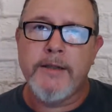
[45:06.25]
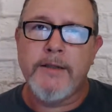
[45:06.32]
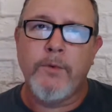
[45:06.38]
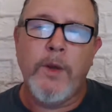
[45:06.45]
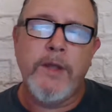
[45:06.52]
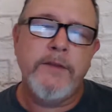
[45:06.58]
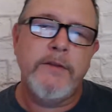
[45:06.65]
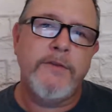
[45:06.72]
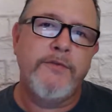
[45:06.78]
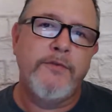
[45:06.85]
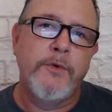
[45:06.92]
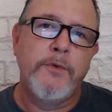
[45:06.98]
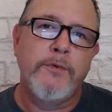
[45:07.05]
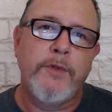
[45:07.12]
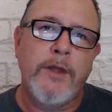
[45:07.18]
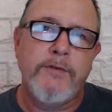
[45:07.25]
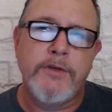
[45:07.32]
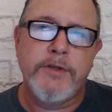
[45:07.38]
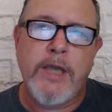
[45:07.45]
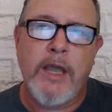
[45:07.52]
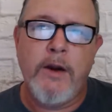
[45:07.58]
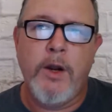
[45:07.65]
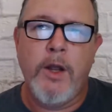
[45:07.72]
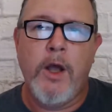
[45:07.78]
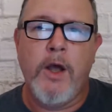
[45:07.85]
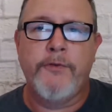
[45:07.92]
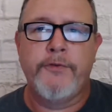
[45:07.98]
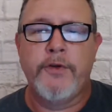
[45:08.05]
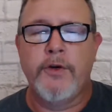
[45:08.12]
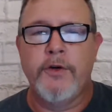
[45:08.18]
the way that the fruit flavors carry
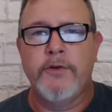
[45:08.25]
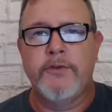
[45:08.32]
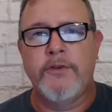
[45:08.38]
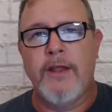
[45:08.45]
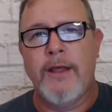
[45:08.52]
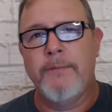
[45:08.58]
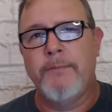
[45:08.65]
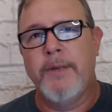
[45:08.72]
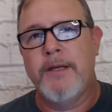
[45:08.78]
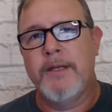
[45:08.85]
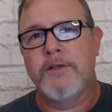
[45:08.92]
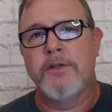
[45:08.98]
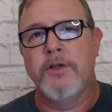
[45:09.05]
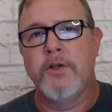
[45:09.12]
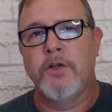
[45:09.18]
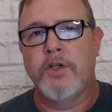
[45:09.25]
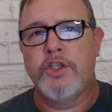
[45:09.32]
off turns to that medicinal